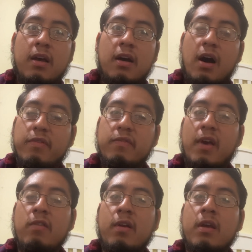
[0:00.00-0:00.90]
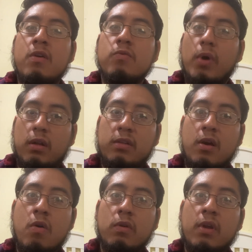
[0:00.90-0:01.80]
of a very
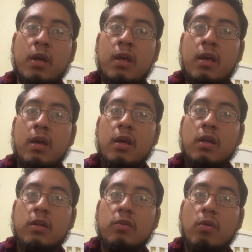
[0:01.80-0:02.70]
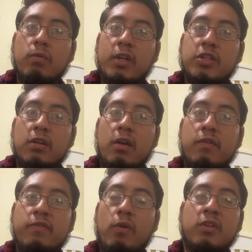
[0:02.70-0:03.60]
well-known Norwegian
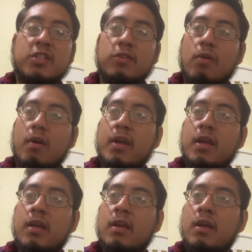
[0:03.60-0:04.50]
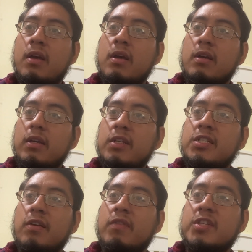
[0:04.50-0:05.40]
folk story, East
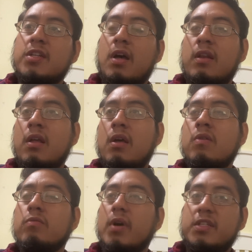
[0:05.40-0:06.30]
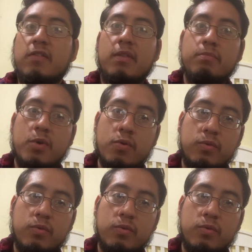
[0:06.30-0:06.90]
of the Sun, West of the Moon.